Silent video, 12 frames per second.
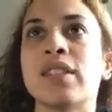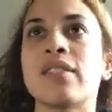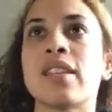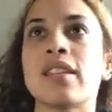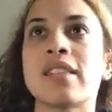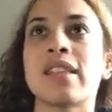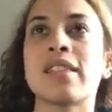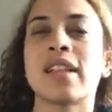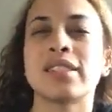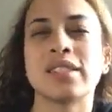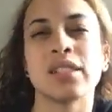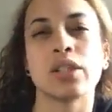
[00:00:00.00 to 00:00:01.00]
They think that
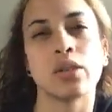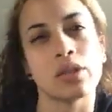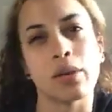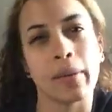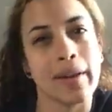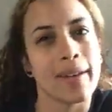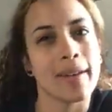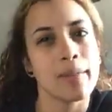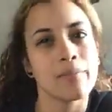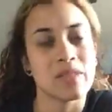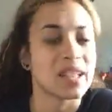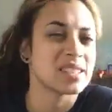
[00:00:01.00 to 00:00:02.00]
that's the only way,